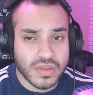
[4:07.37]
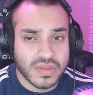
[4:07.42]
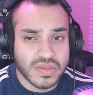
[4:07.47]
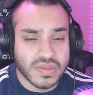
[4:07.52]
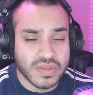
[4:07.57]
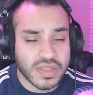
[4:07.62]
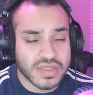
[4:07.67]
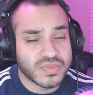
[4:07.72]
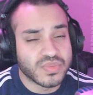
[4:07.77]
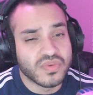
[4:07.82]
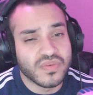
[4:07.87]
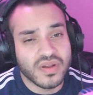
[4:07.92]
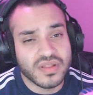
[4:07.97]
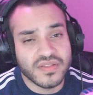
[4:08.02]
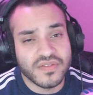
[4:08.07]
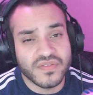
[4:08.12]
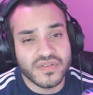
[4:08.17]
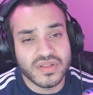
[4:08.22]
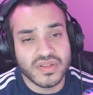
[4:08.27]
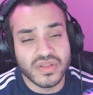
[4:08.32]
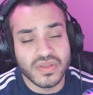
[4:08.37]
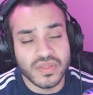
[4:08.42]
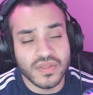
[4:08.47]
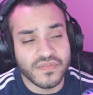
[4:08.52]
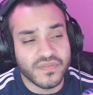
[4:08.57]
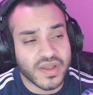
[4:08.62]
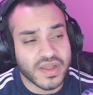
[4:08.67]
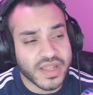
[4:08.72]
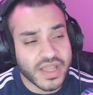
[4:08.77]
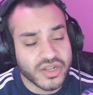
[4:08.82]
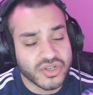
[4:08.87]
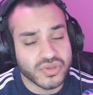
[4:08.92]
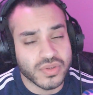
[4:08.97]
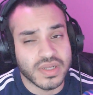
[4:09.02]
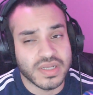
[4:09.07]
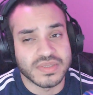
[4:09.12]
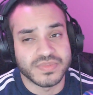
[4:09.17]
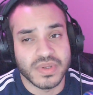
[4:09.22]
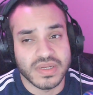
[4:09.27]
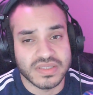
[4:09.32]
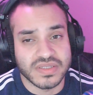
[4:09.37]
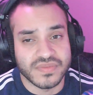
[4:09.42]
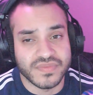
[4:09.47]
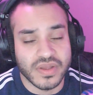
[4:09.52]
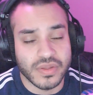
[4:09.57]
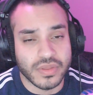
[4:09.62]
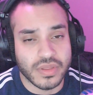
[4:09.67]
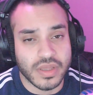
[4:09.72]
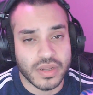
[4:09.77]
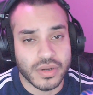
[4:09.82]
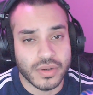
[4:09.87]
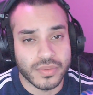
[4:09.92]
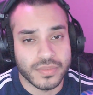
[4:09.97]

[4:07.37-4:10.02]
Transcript: Let's move on to the financial aspects of healthcare.